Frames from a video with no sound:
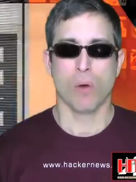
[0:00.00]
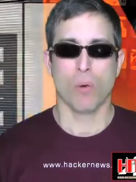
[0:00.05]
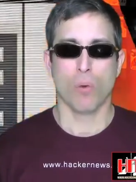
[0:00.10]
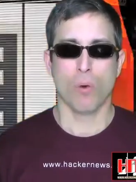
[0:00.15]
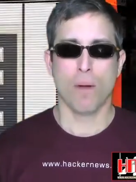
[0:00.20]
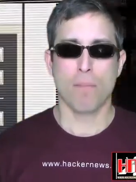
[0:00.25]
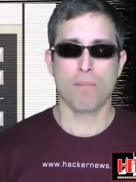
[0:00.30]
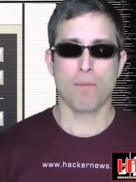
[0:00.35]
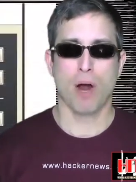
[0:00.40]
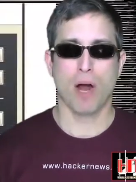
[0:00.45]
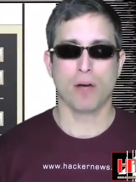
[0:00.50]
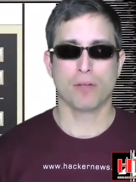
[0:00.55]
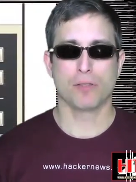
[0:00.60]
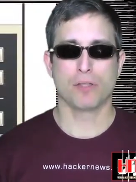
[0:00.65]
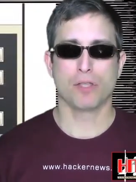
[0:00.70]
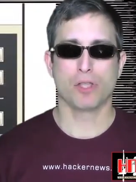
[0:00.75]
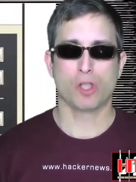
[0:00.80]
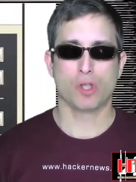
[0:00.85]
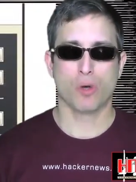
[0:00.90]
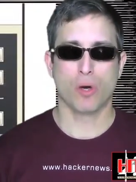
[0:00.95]
Web
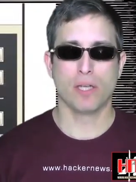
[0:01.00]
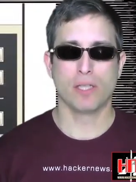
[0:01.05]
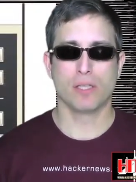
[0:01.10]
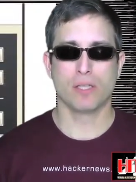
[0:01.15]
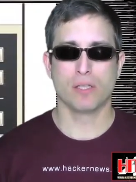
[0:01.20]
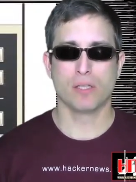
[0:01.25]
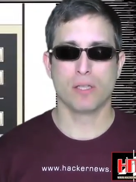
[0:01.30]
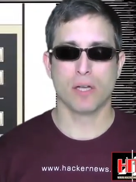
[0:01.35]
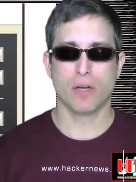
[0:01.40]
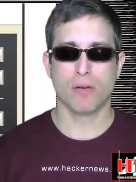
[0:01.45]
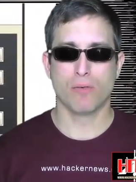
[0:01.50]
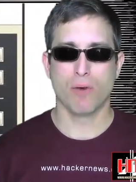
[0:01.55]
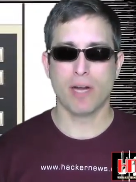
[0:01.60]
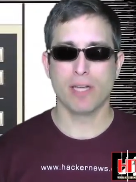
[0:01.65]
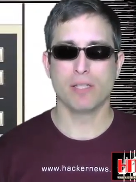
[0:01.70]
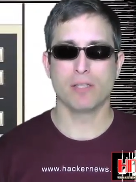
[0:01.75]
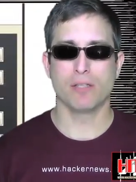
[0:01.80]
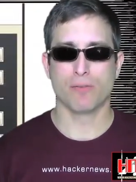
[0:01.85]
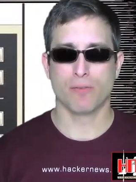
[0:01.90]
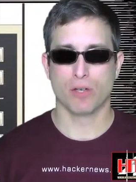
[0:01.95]
browsers Trace's
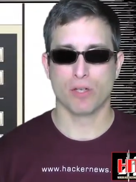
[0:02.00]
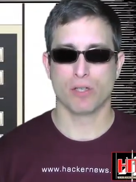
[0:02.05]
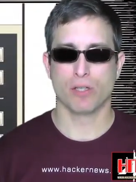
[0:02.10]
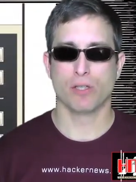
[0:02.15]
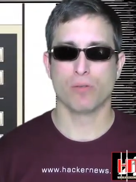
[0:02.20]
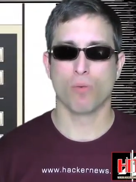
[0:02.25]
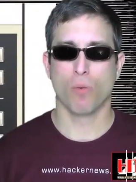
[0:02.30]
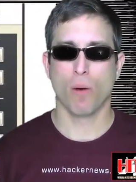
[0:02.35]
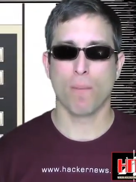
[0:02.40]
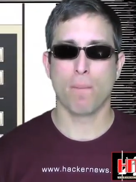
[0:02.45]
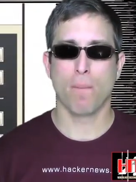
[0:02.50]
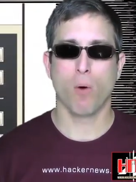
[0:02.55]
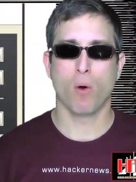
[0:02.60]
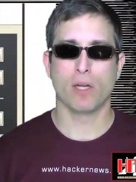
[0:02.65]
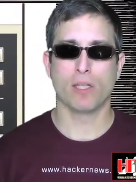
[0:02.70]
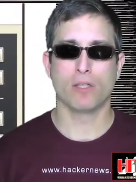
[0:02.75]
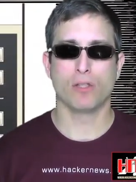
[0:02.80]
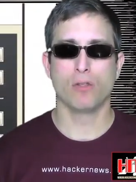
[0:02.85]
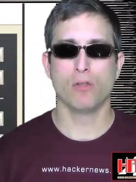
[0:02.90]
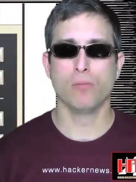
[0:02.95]
Eraser version
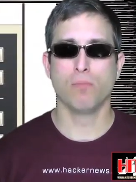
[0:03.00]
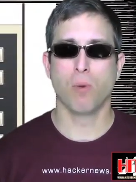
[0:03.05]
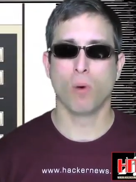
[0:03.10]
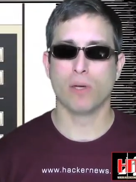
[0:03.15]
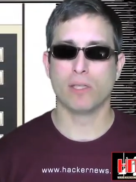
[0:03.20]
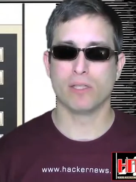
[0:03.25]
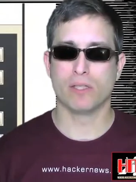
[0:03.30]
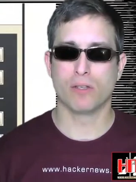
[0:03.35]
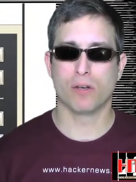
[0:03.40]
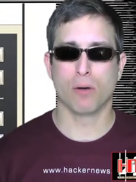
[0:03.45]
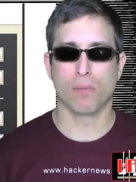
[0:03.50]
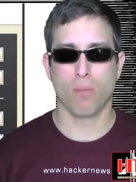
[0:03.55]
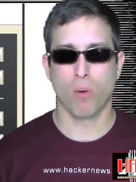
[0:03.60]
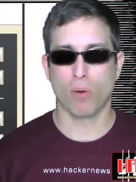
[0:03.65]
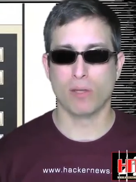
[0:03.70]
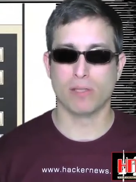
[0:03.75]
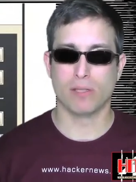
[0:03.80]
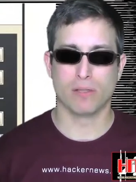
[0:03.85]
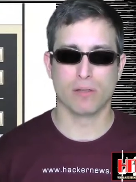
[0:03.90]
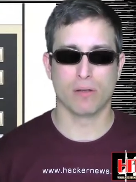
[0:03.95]

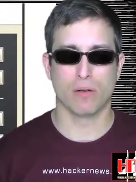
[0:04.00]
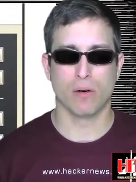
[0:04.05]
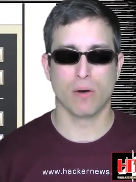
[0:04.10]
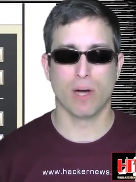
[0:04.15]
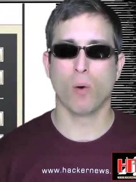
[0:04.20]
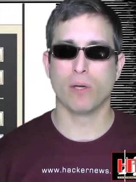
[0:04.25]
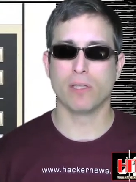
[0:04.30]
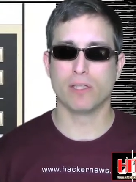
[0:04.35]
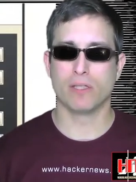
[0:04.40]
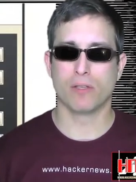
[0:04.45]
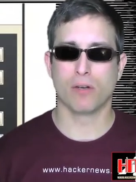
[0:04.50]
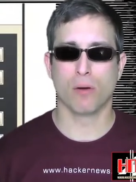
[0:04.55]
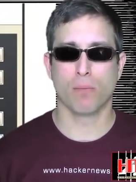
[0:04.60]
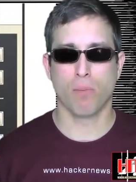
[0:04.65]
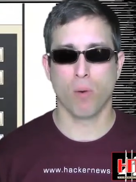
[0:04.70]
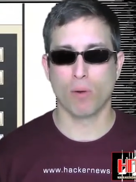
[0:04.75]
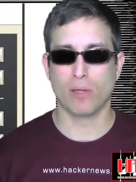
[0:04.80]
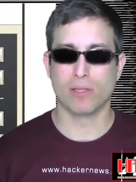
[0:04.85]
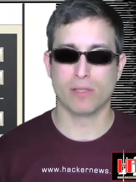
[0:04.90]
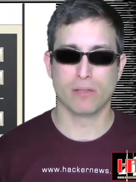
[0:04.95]

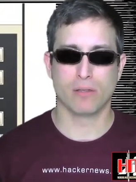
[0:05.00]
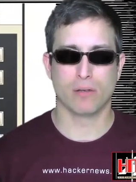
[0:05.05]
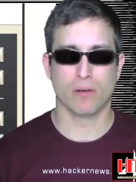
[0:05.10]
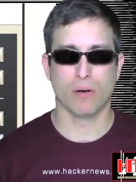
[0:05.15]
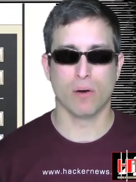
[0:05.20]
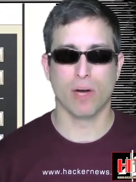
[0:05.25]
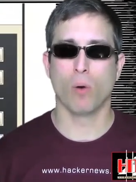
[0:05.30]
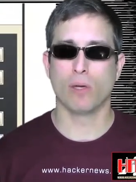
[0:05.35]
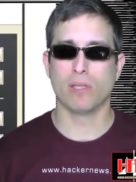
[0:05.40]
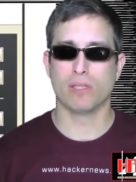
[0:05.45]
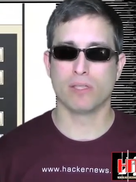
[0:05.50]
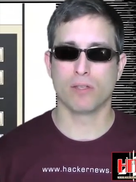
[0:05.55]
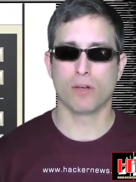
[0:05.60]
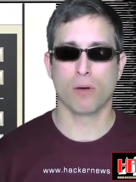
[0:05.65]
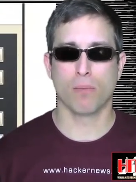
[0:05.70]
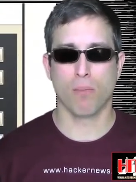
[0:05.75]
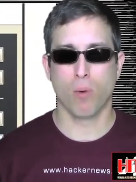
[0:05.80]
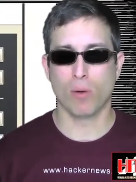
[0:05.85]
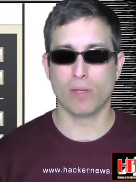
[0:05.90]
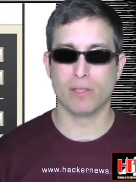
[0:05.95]

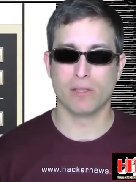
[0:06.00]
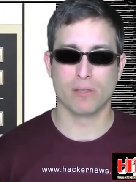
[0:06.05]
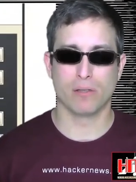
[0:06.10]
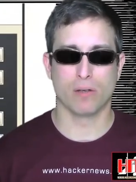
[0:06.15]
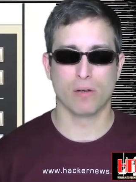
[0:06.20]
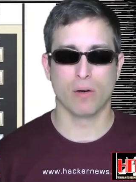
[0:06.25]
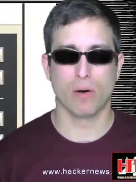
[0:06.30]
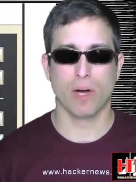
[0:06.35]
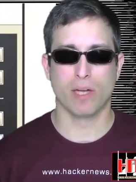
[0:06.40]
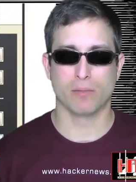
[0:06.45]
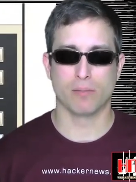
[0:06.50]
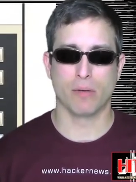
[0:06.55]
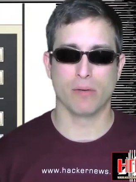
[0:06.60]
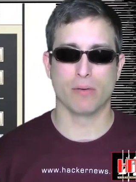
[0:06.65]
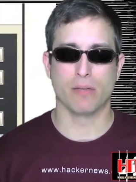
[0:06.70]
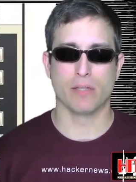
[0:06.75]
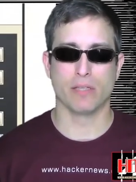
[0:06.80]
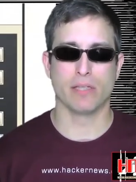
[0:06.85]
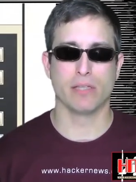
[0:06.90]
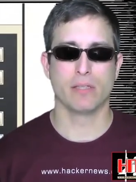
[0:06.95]
1.2.0.0.0.0.0.0 has been
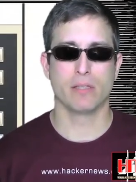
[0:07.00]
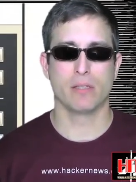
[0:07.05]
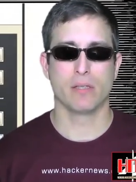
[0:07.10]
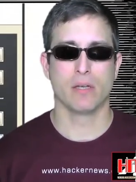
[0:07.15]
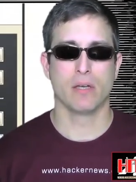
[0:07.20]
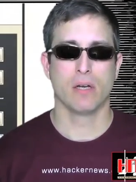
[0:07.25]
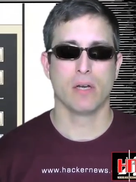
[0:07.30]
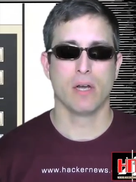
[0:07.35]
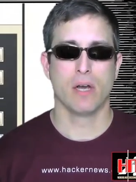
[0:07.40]
released.